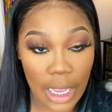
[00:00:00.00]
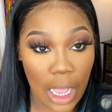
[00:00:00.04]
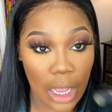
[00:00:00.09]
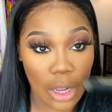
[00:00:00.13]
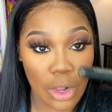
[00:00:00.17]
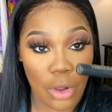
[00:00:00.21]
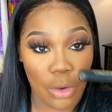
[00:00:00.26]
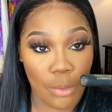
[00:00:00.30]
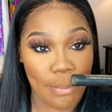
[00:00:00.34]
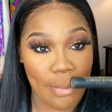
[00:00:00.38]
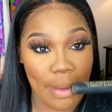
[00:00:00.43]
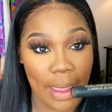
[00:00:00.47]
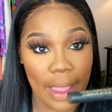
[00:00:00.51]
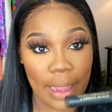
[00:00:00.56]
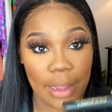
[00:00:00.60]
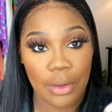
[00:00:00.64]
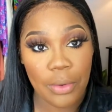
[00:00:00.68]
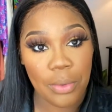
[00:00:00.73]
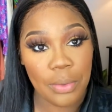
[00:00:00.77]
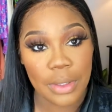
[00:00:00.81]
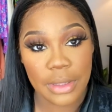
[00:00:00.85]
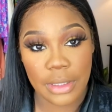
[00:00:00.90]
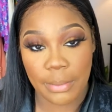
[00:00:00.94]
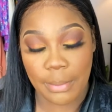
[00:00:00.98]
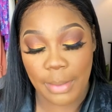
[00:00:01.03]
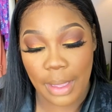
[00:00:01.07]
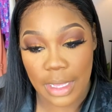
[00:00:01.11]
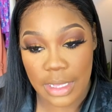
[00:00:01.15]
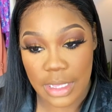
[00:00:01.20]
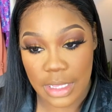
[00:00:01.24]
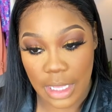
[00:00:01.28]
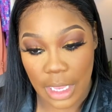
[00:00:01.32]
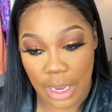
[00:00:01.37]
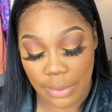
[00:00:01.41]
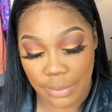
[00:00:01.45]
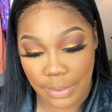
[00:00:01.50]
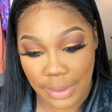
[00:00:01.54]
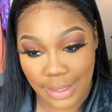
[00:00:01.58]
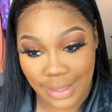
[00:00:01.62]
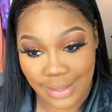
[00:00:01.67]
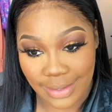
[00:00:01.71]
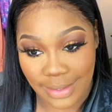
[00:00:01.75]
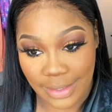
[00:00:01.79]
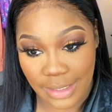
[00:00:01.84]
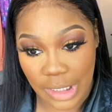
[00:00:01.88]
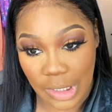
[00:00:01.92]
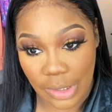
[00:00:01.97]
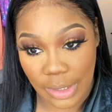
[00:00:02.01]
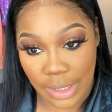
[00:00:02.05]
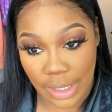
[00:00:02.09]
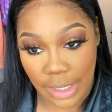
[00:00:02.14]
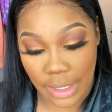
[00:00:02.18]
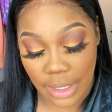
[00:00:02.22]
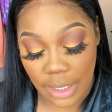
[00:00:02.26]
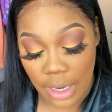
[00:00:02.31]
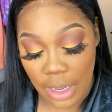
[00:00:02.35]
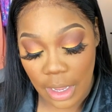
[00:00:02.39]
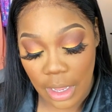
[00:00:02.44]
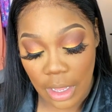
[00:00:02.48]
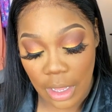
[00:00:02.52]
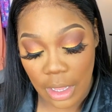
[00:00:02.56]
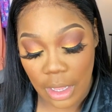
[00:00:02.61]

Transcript: i go back with the mascara and seal it